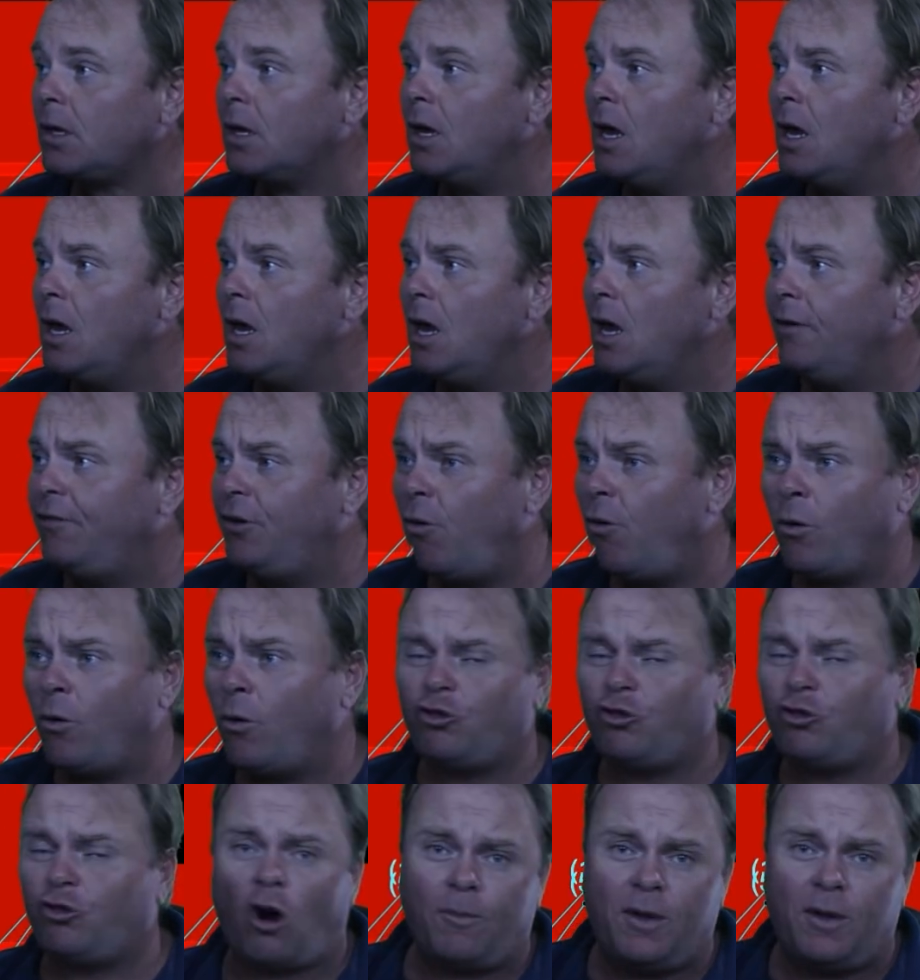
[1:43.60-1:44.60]
If you want to
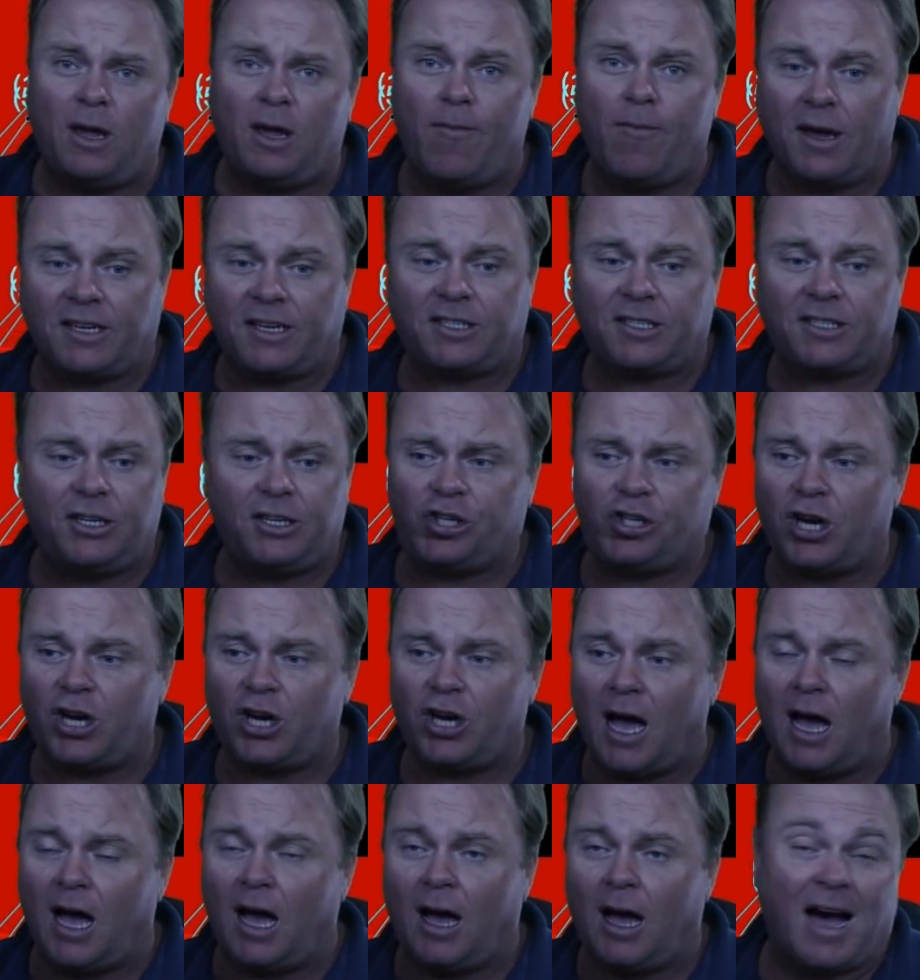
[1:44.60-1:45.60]
drop me a message,
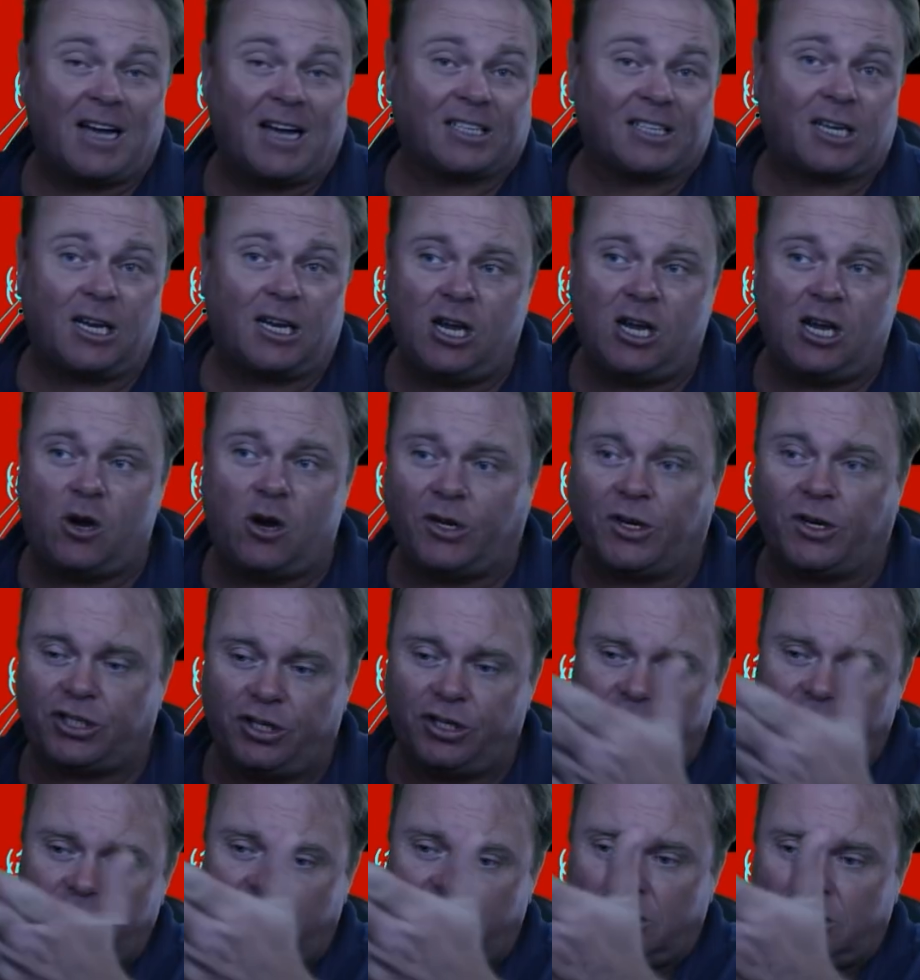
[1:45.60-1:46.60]
ask any
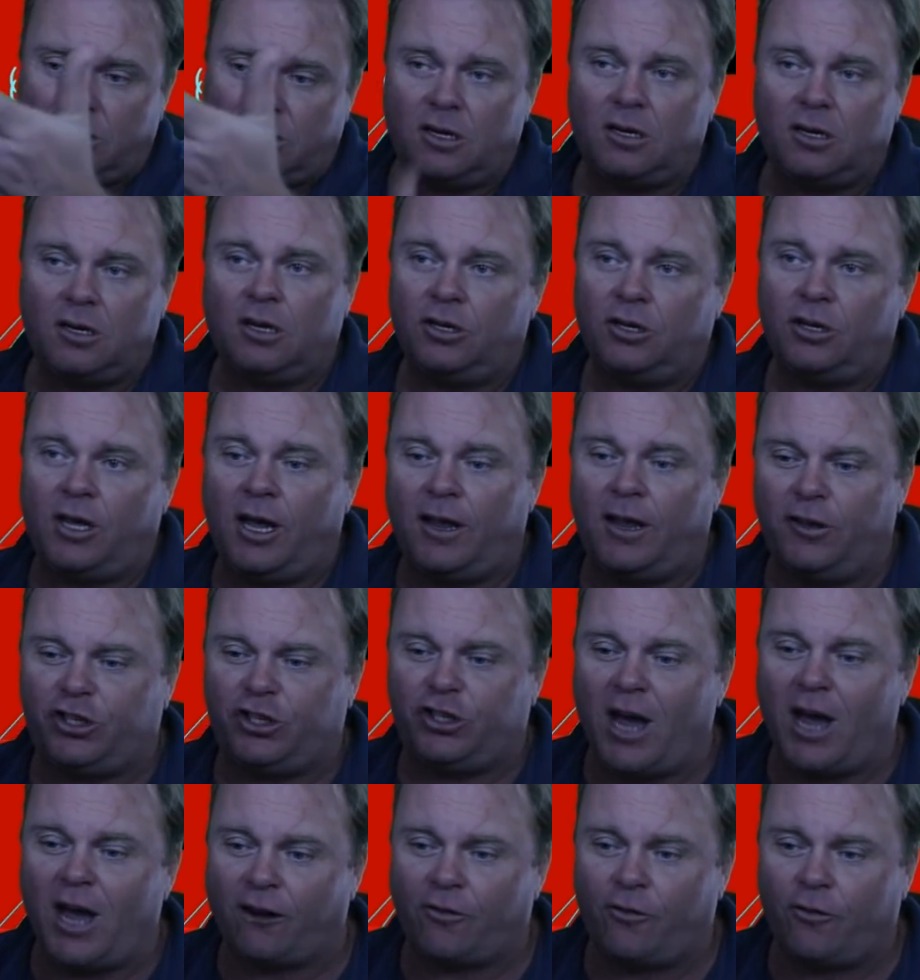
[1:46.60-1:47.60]
questions in the
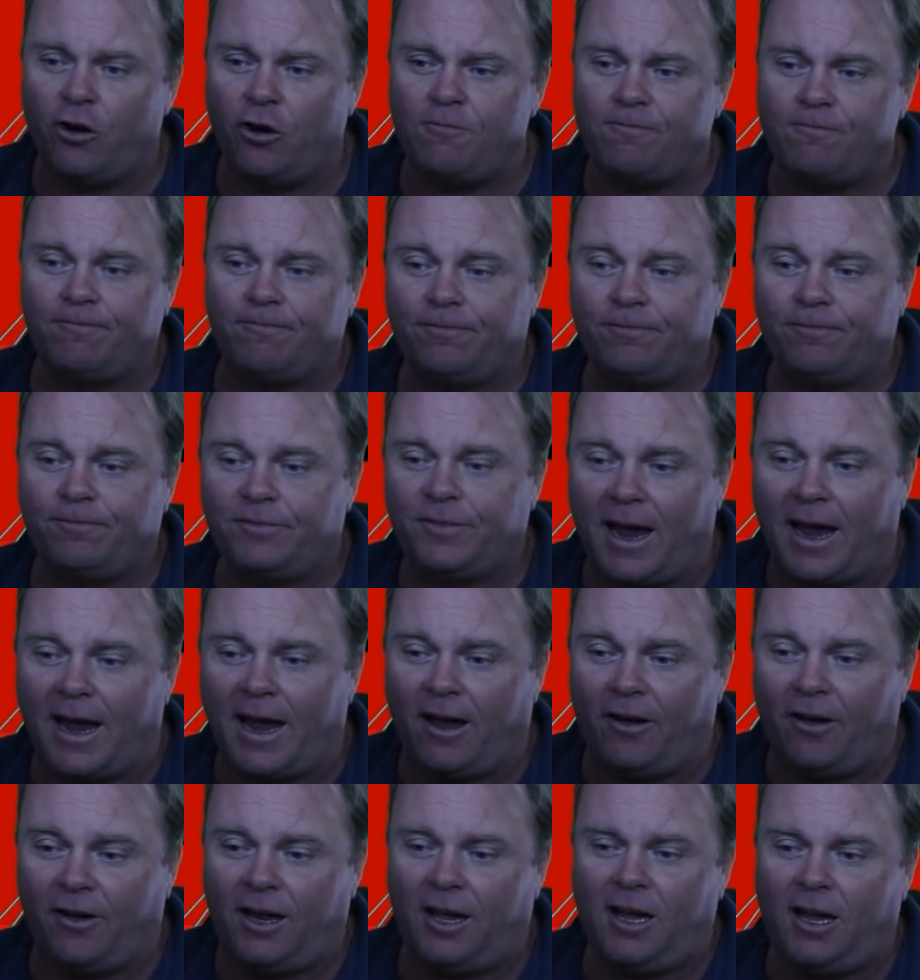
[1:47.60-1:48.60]
chat group down
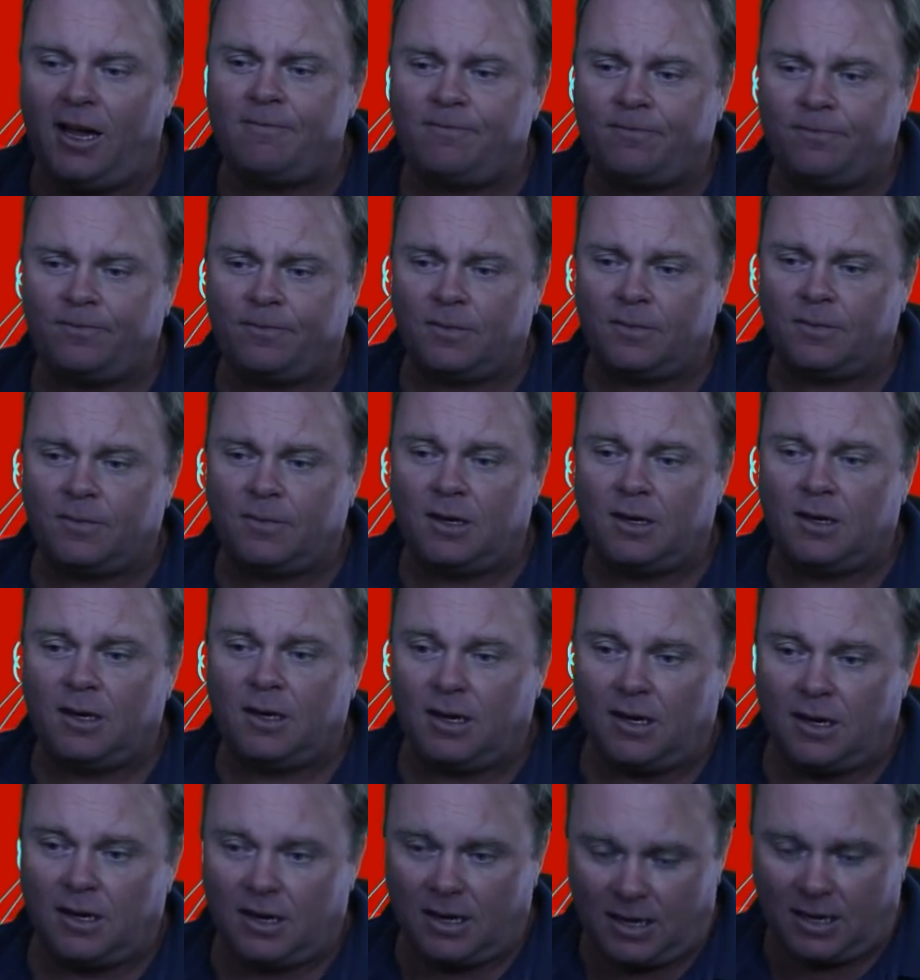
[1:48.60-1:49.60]
here.
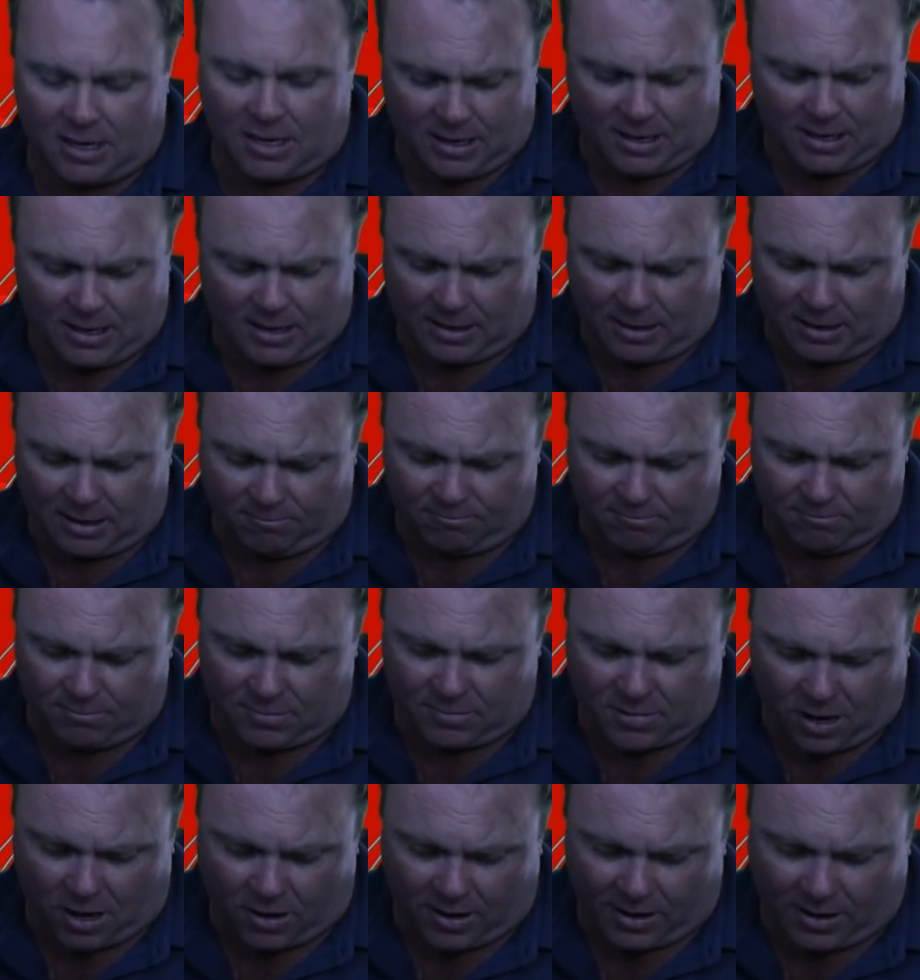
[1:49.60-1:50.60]

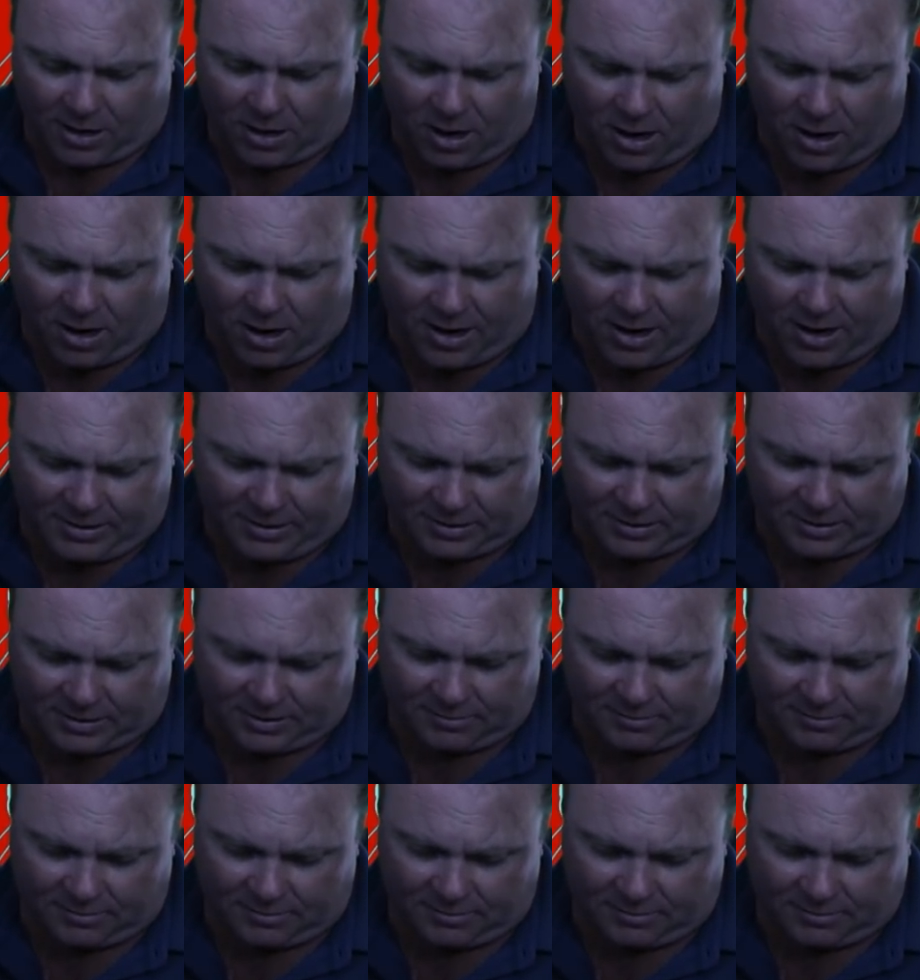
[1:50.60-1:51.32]
Hi guys.